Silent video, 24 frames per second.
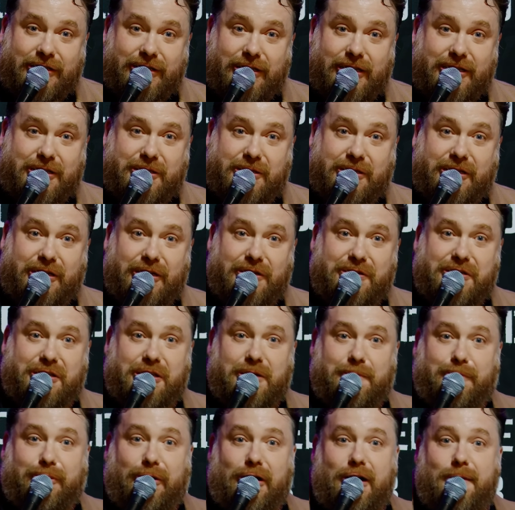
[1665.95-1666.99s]
Just use
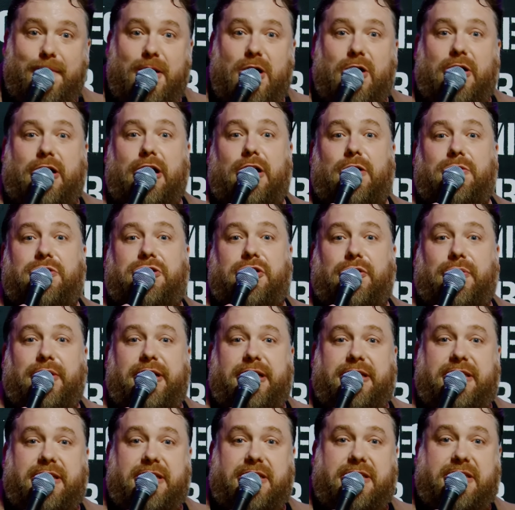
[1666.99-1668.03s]
the promo code
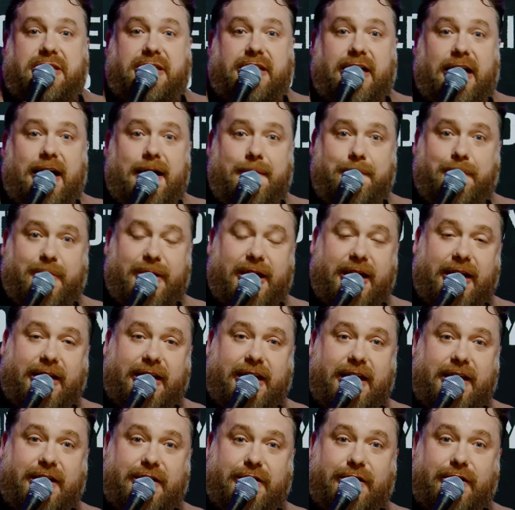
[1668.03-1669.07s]
Teresa's Stump and
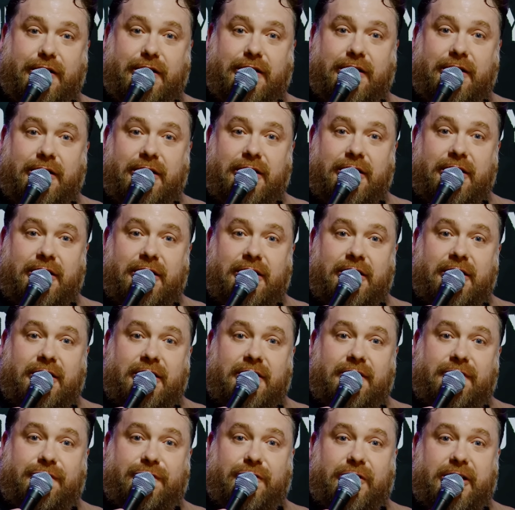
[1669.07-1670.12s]
get your
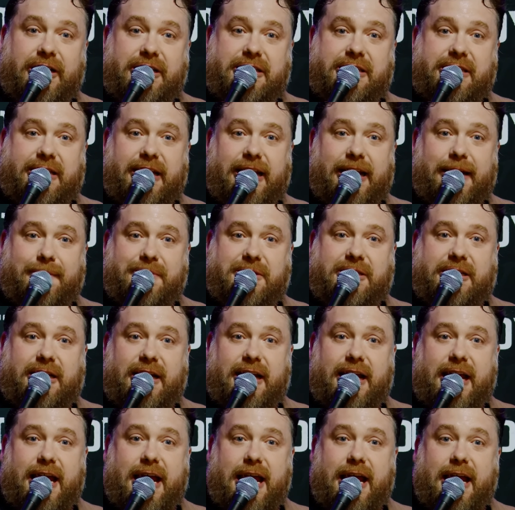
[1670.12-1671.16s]
free stamps
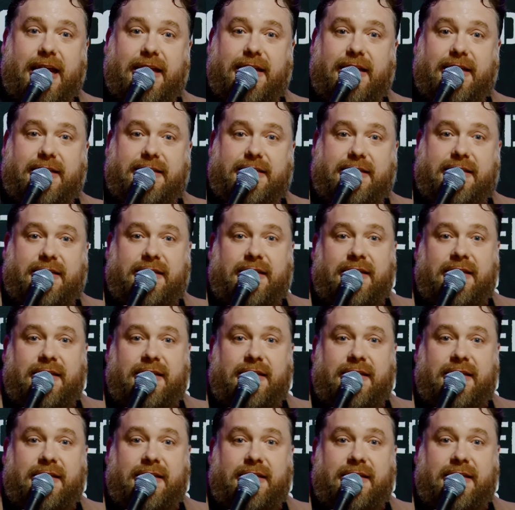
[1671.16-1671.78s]
today. That's